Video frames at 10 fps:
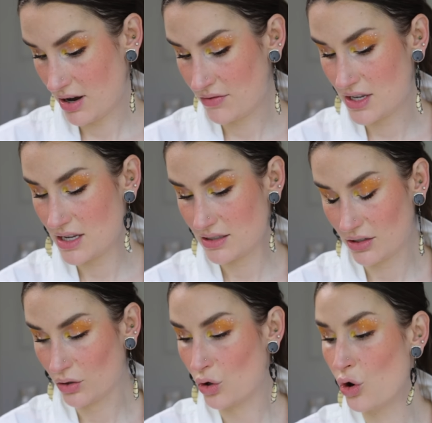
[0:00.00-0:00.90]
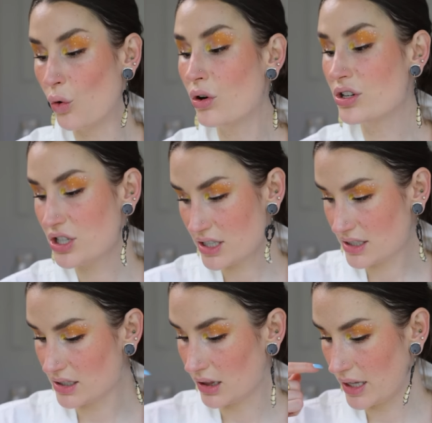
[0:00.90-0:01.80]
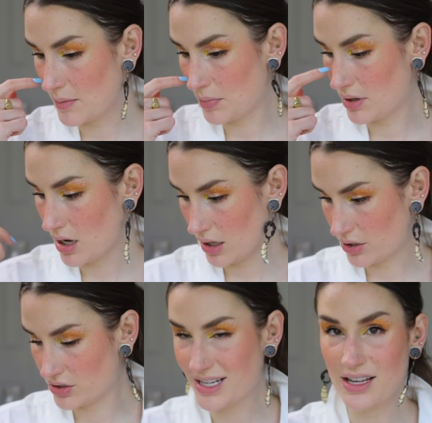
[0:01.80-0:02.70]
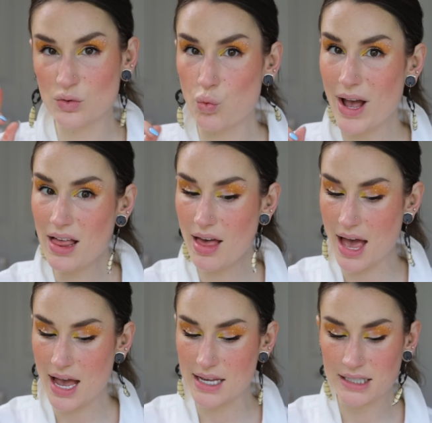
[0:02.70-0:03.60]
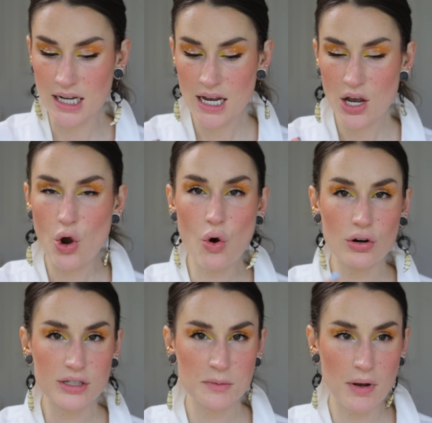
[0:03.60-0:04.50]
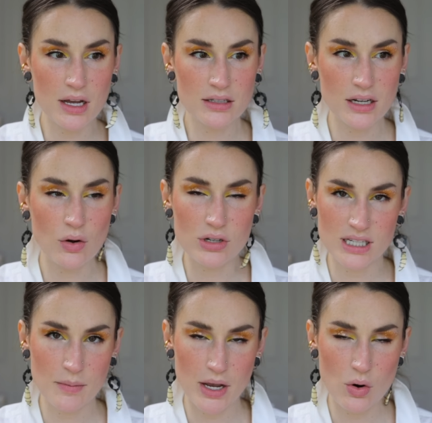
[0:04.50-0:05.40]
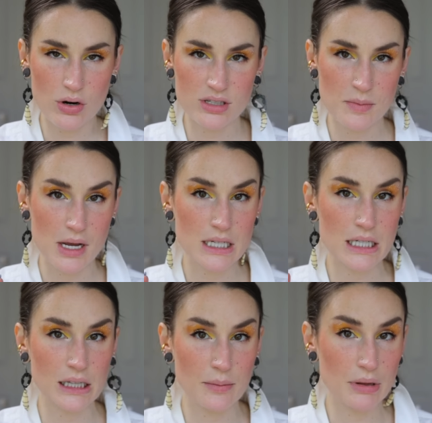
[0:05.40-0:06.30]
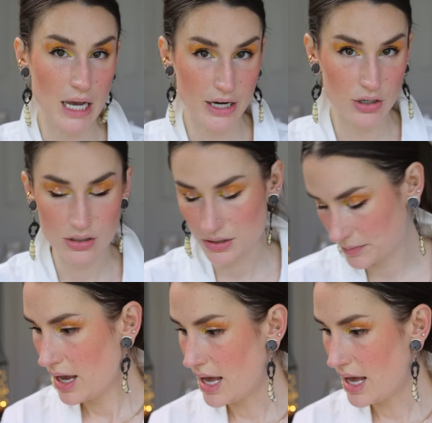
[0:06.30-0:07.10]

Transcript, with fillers: of these gorgeous lip colors as well as corresponding or semi-corresponding lip liners.